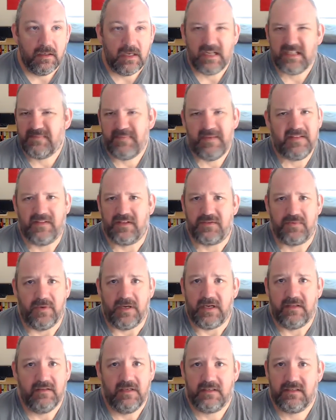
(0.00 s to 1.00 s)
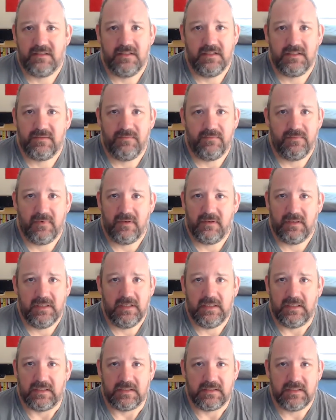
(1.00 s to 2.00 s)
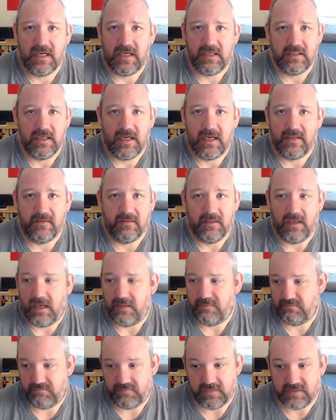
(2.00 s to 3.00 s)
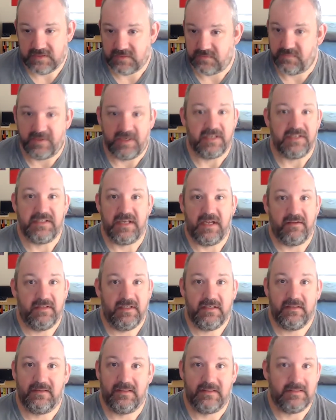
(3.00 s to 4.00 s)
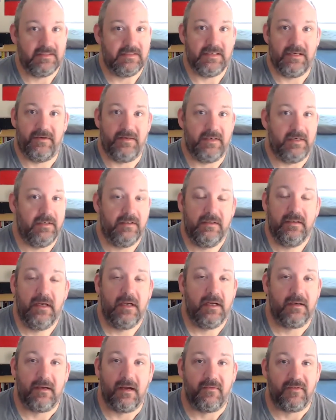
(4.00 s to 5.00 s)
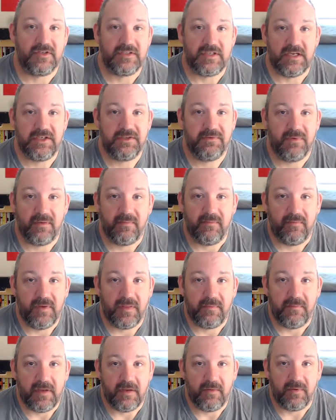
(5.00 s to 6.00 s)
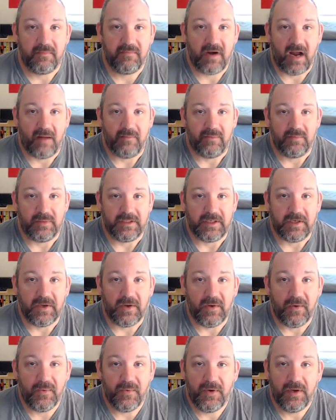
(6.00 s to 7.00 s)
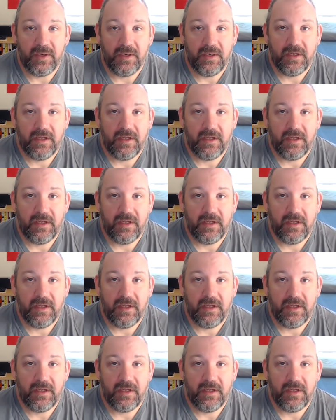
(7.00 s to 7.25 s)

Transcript: I speak this way. That's just what it is. I this is what I sound like. This is how a conversation with me would probably go.